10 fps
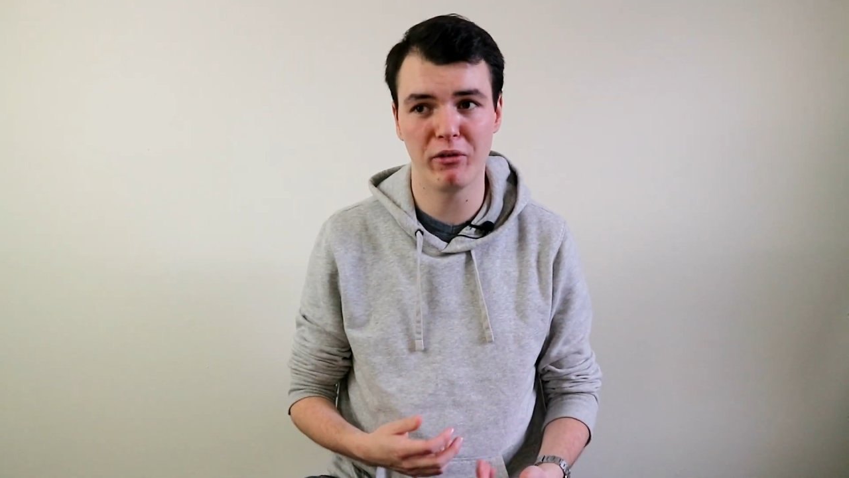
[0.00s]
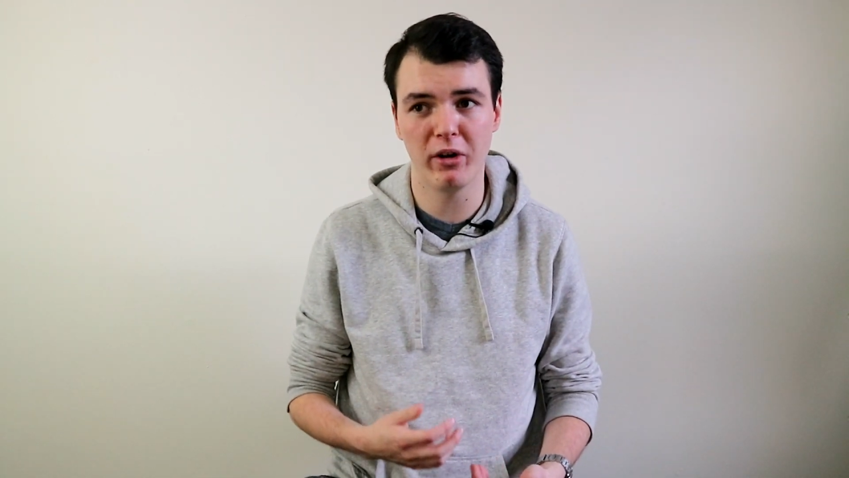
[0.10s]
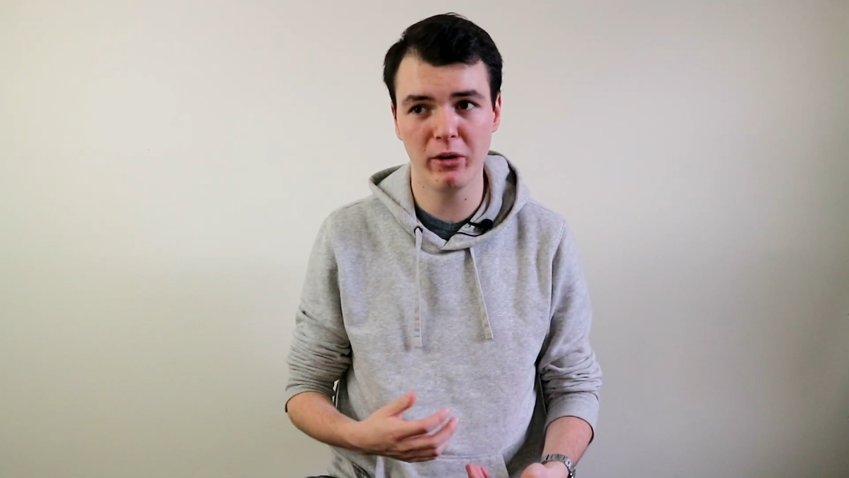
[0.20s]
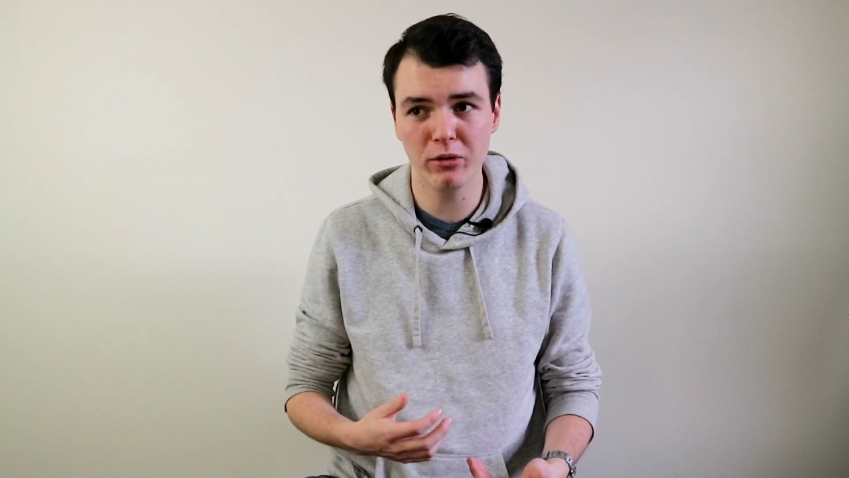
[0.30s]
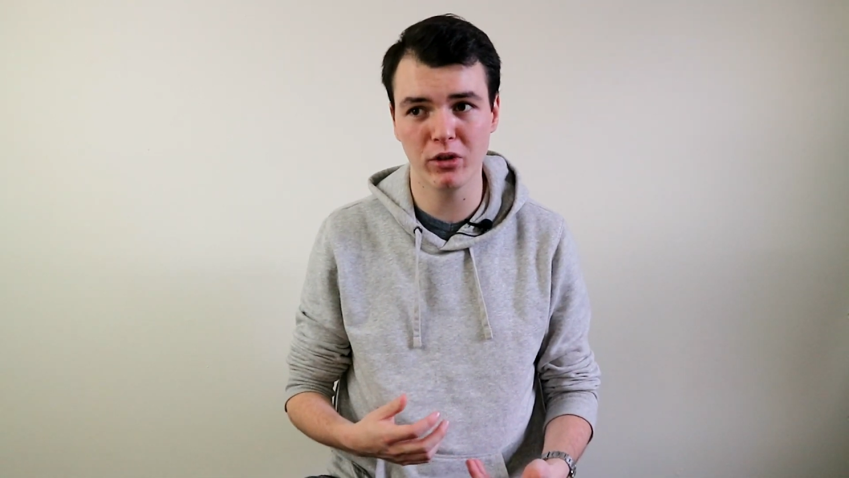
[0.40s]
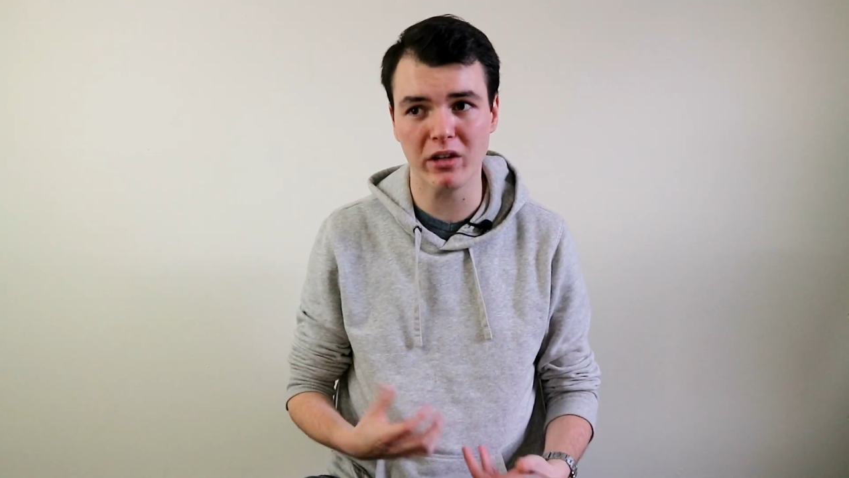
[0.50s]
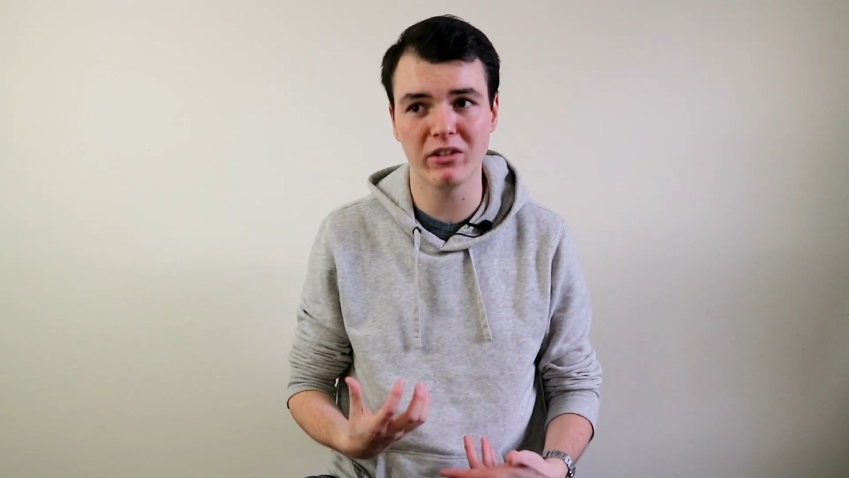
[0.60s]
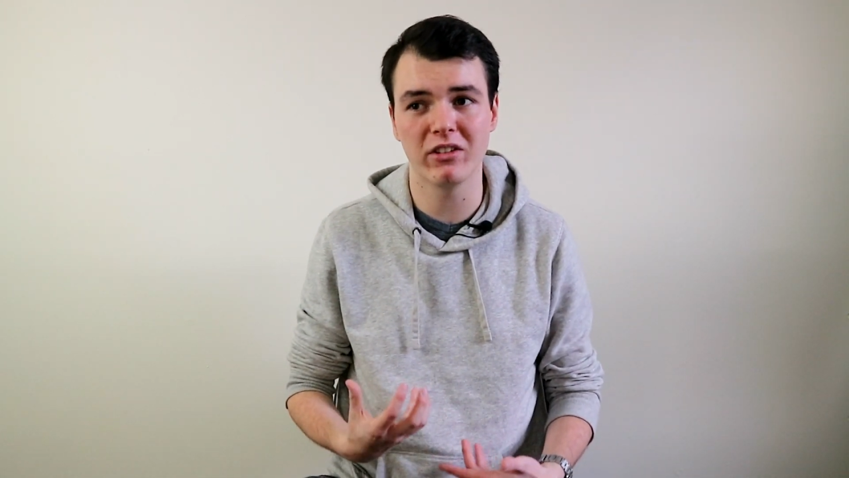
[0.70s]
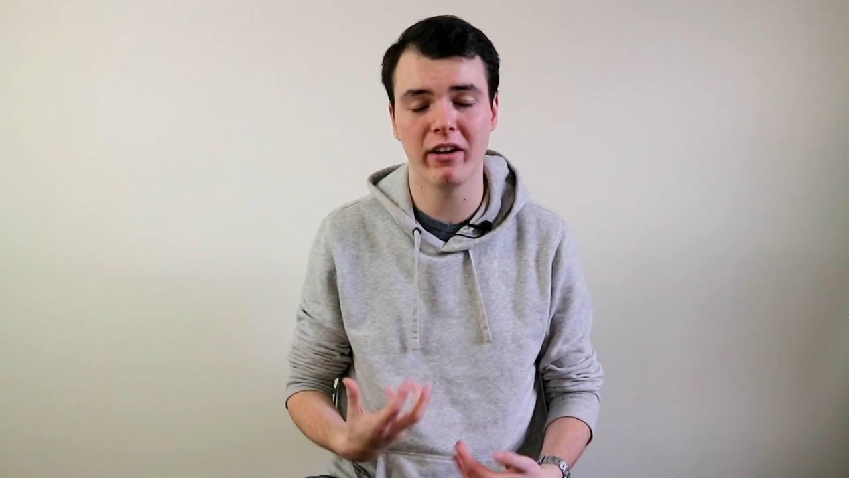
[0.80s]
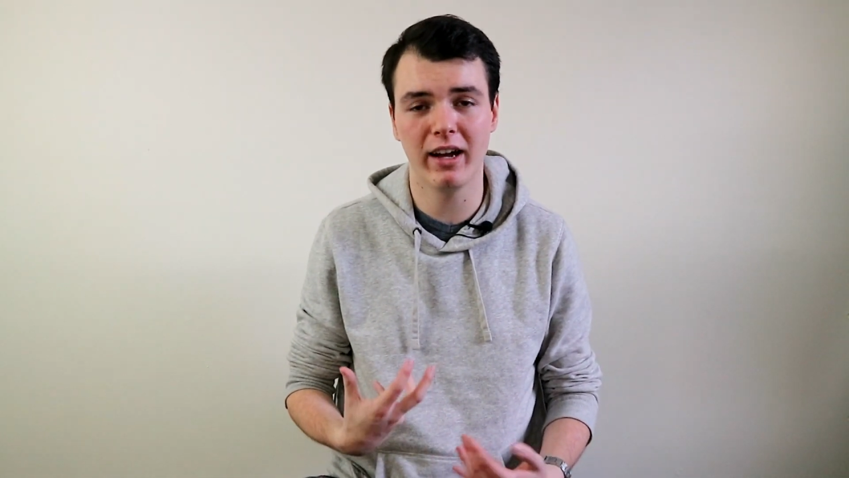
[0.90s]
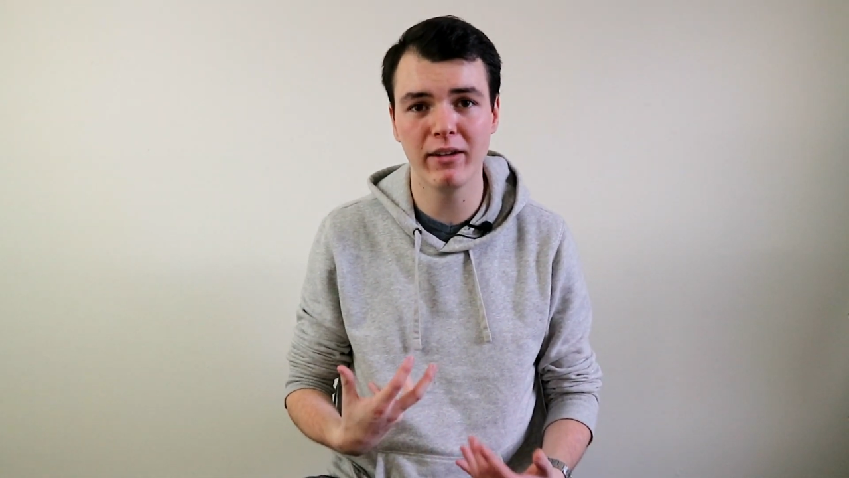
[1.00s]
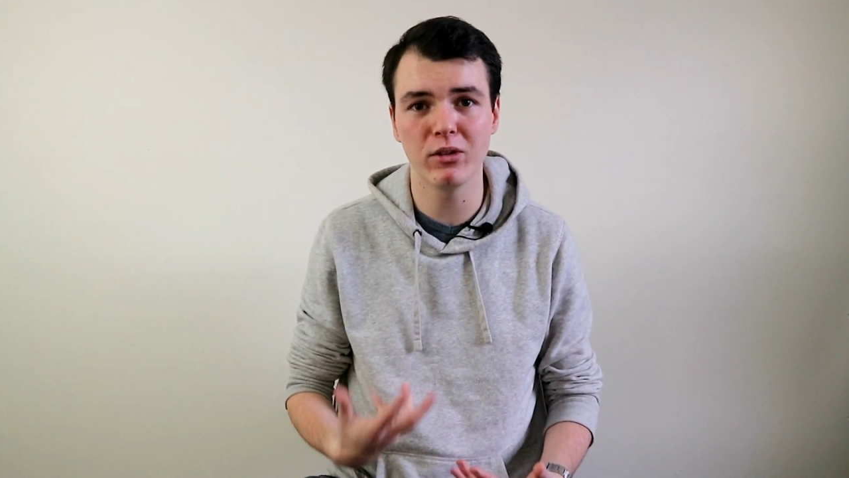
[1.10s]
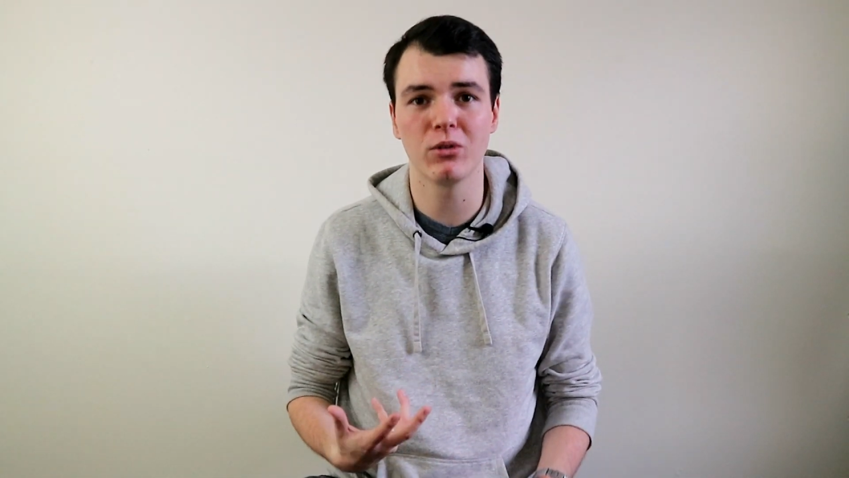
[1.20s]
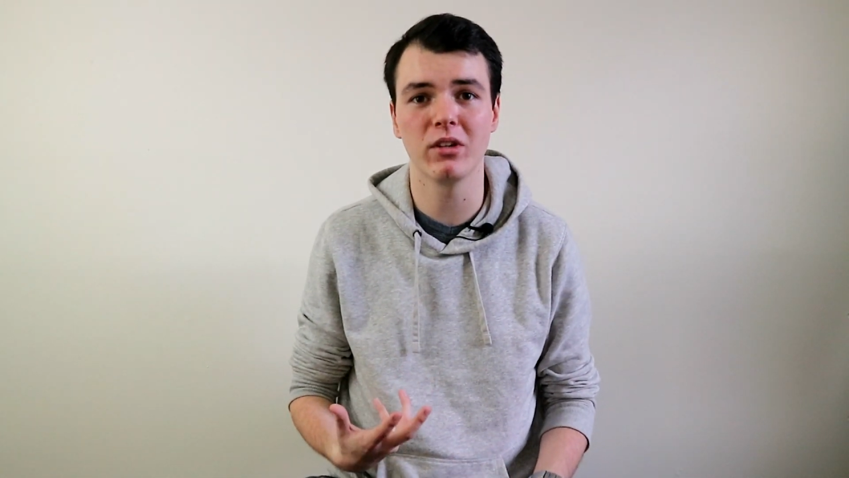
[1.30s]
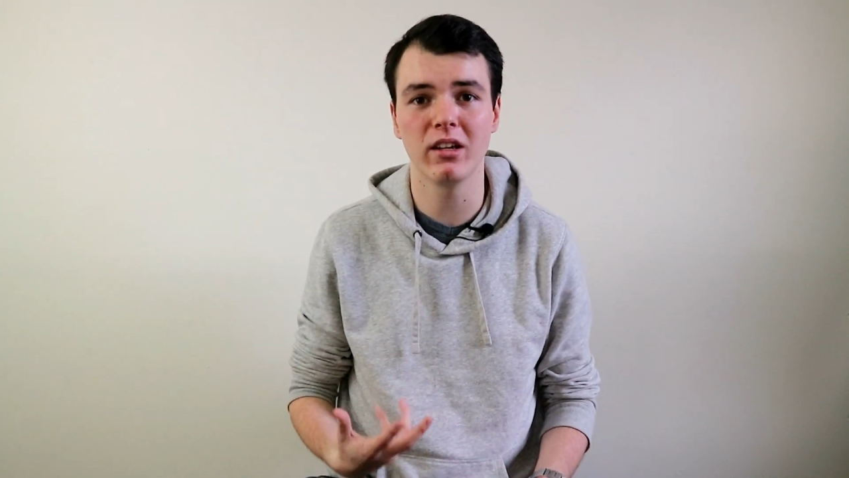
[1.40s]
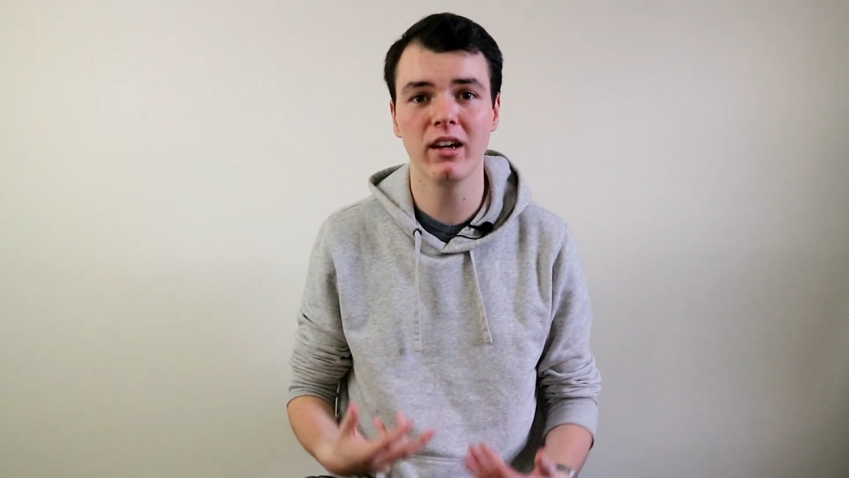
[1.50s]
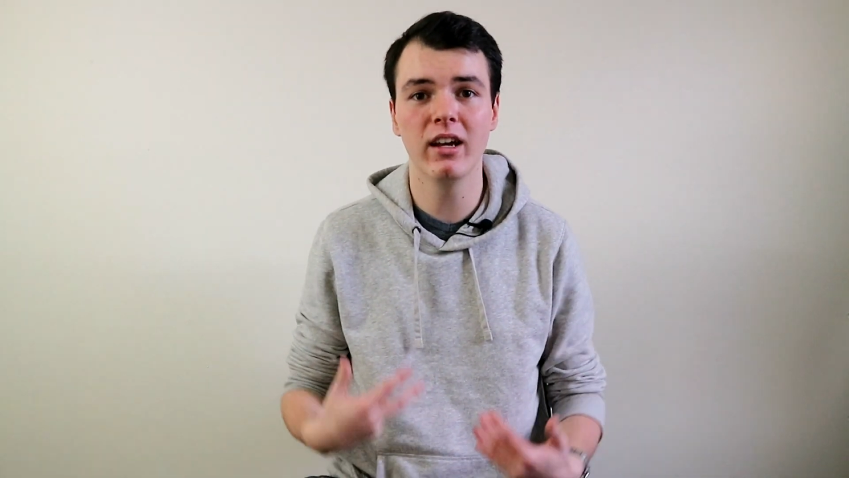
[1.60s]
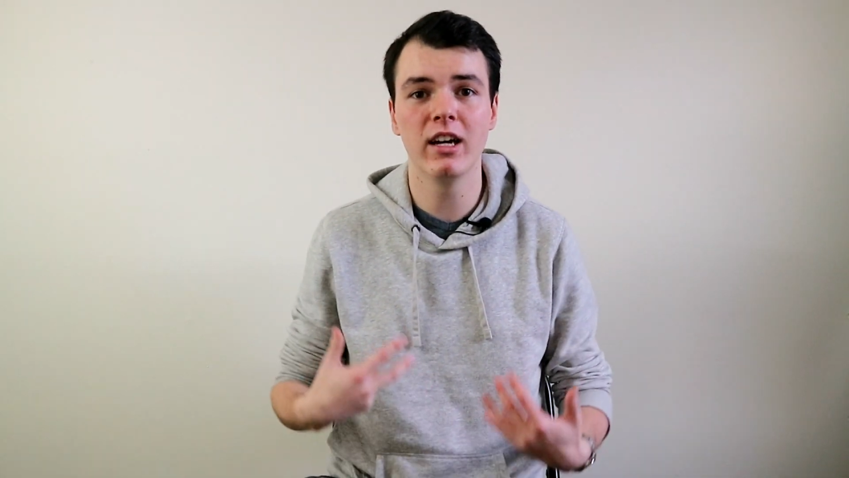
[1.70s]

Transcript: for airsoft is that obviously